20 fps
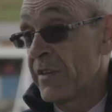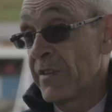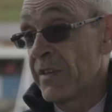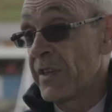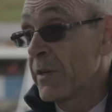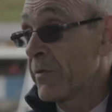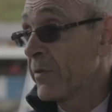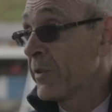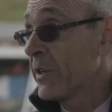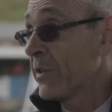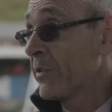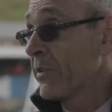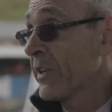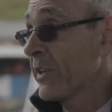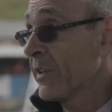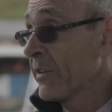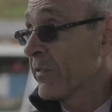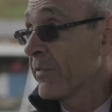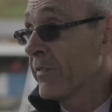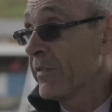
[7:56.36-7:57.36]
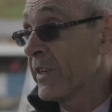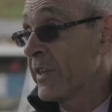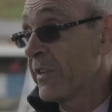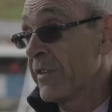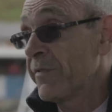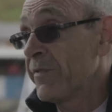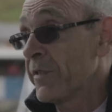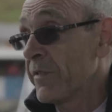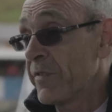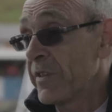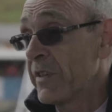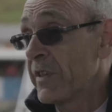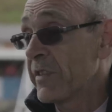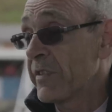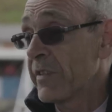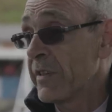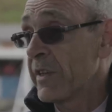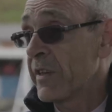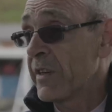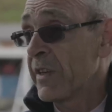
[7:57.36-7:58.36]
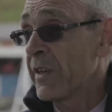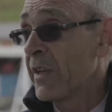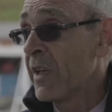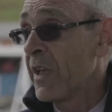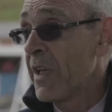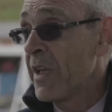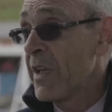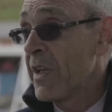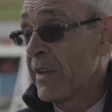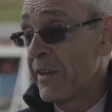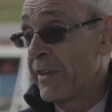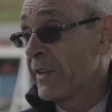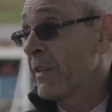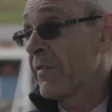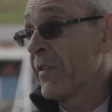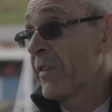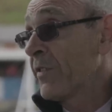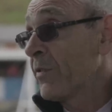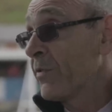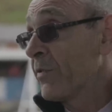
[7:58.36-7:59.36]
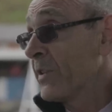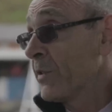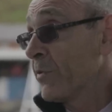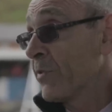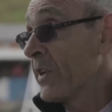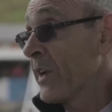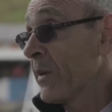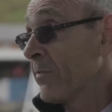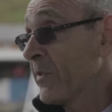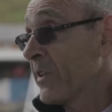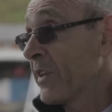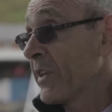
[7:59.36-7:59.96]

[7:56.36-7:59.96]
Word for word: then here we are again nearly 50 years later, and I never thought it would happen